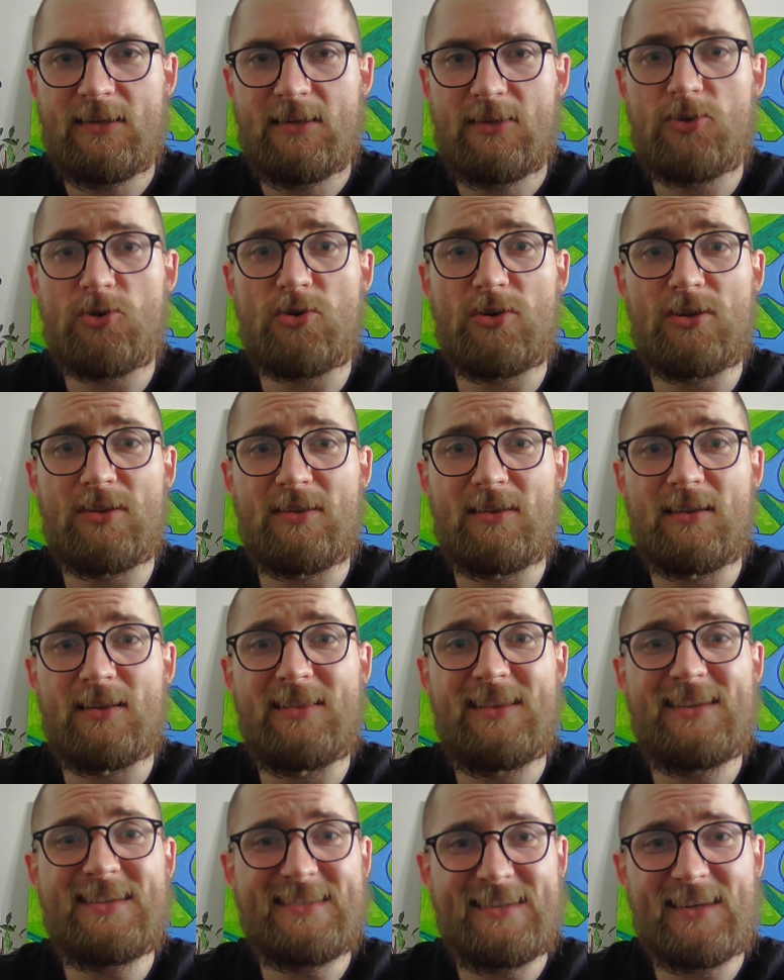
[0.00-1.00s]
Your
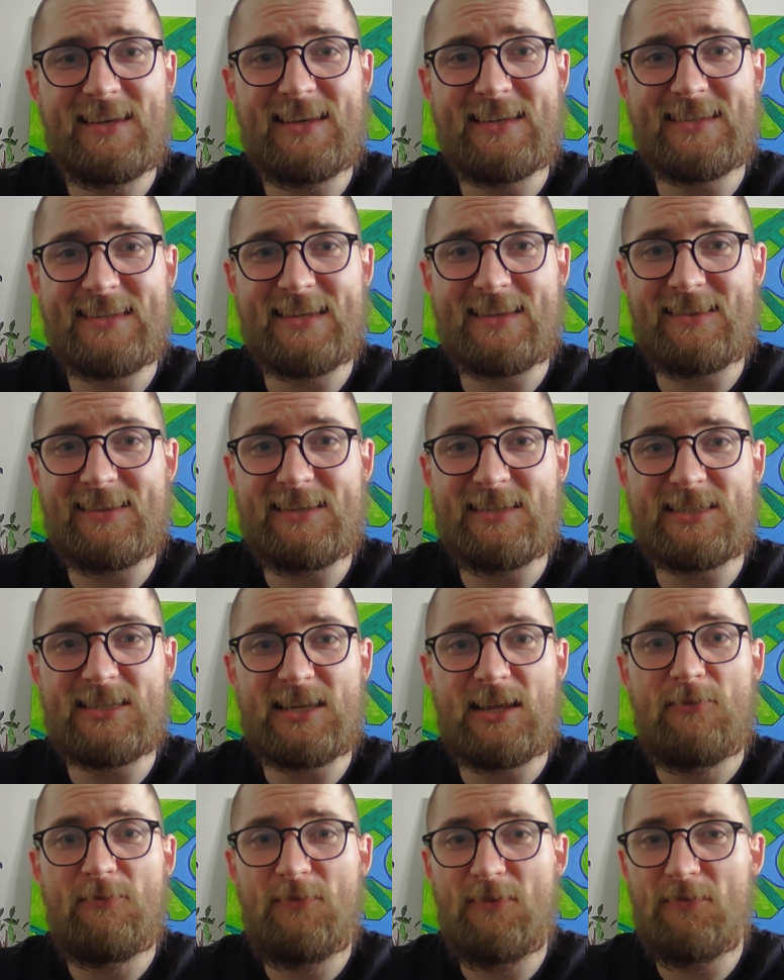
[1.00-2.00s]
listening is at least
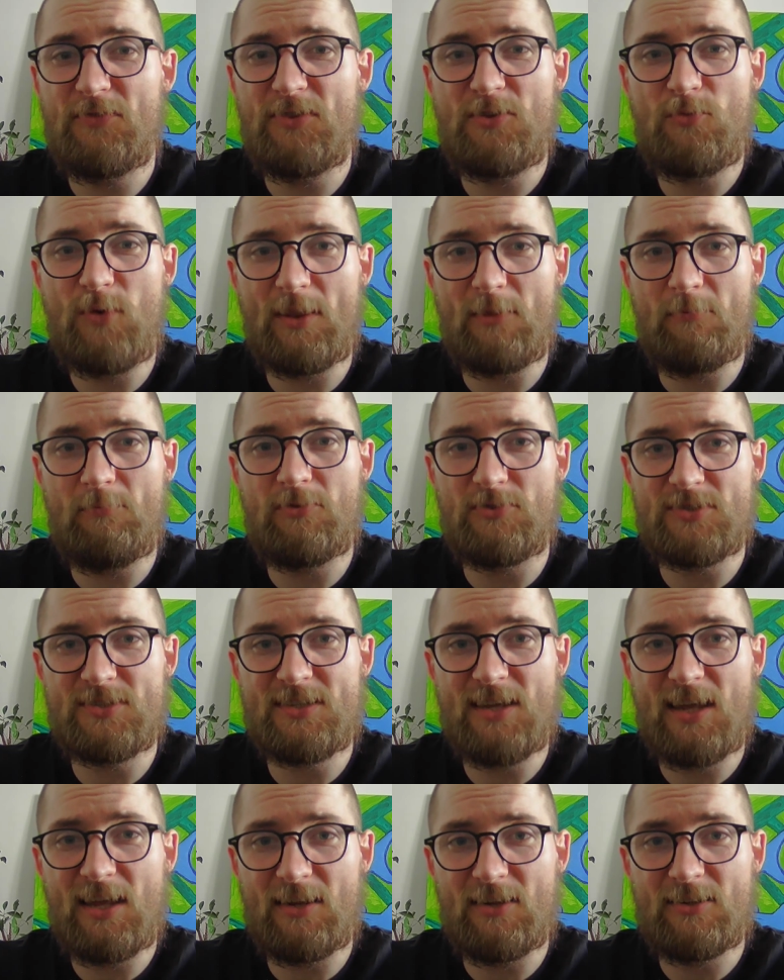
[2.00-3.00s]

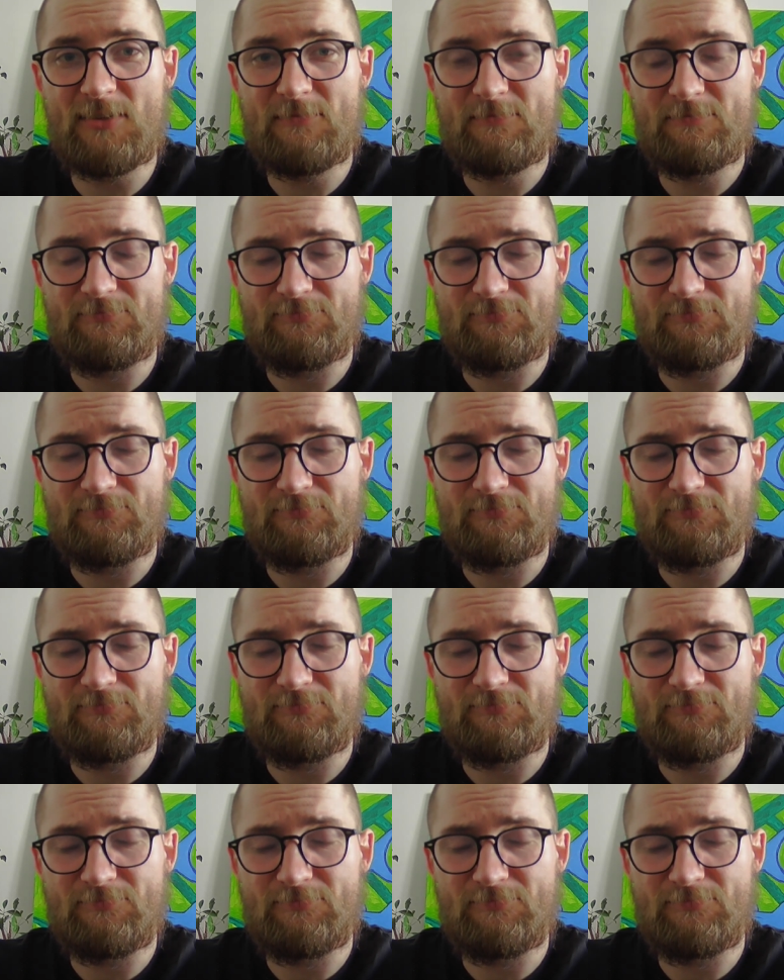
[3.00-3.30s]
51%